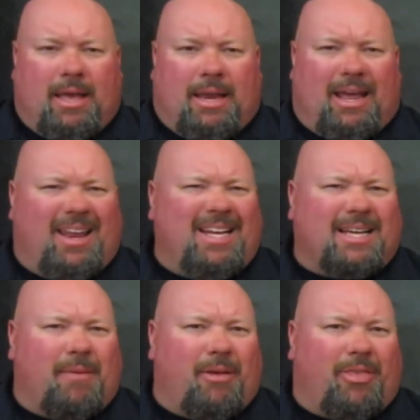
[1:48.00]
Now,
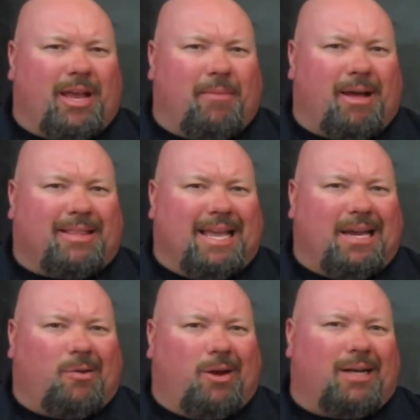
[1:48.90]
anytime I think about the
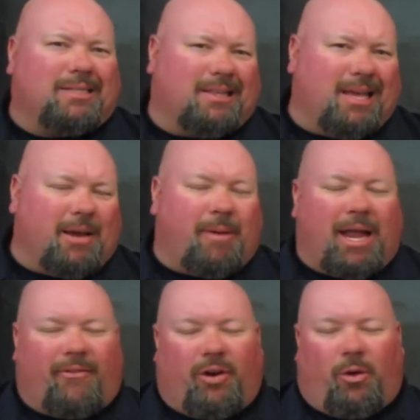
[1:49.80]
Equinox, I think
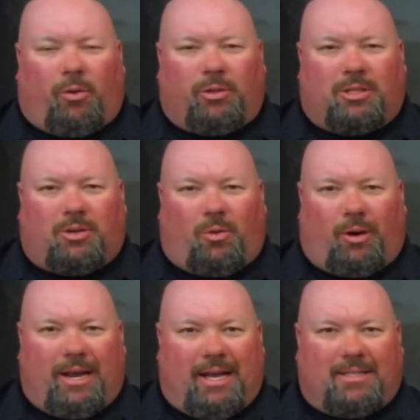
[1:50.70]
about of an old
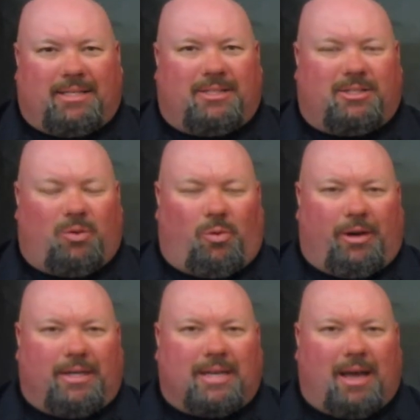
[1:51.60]
story. Yes, it's
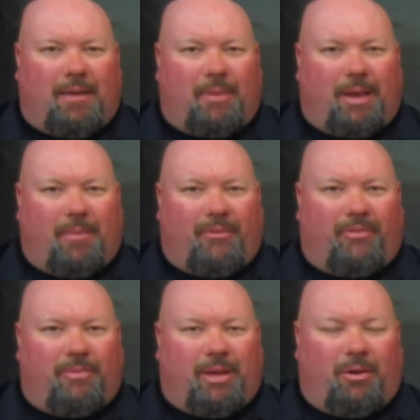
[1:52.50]
story time coming
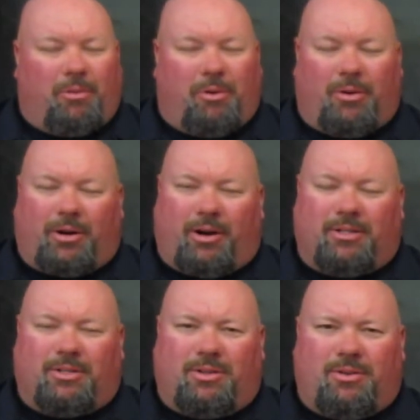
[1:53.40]
from the old Motor
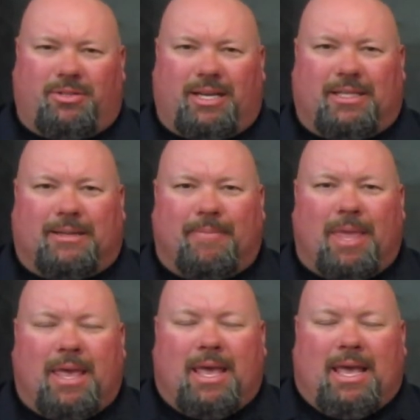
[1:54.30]
Cars Enthusiast.
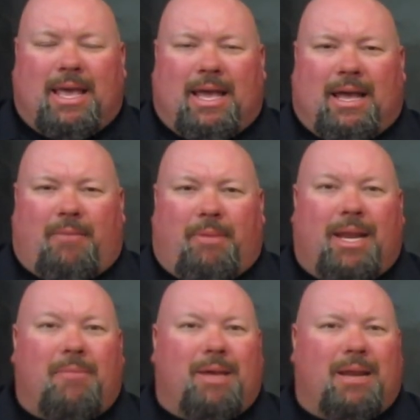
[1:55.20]

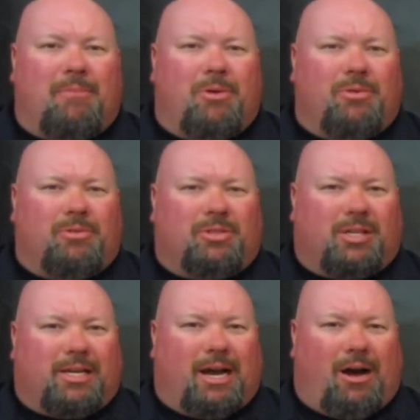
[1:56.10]
Many, many moons
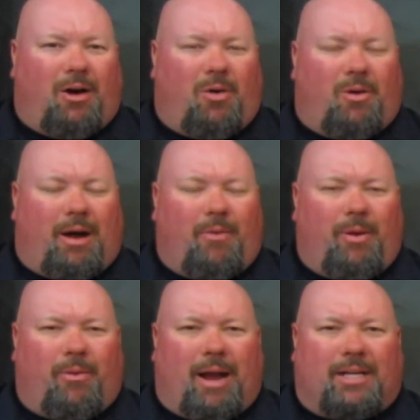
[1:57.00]
ago,
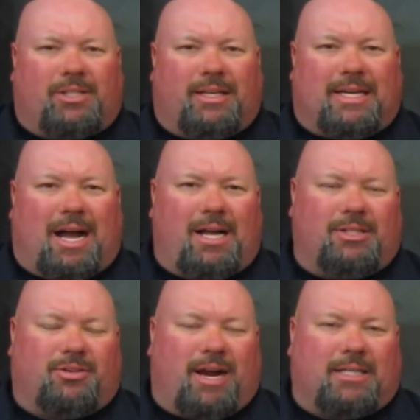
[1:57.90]
we were actually
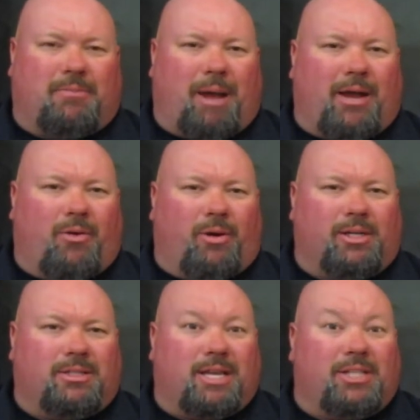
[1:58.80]
contracted by an
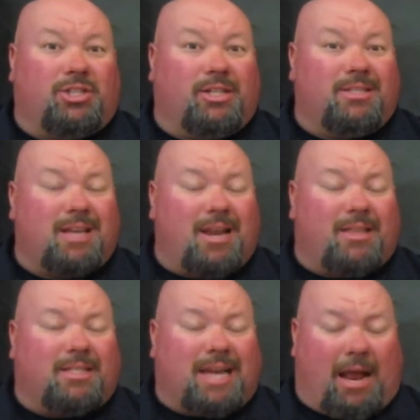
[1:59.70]
organization inside of
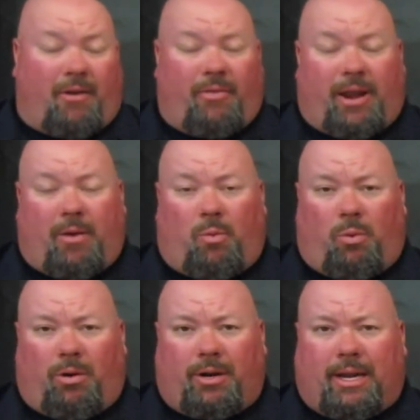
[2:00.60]
the town that I
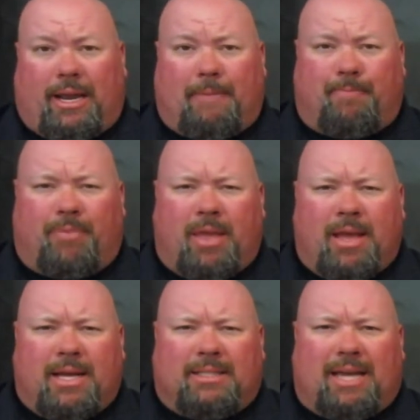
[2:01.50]
work in
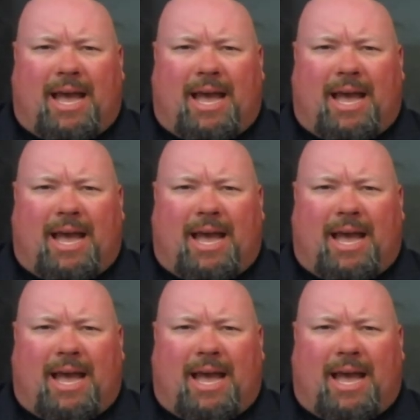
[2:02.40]
to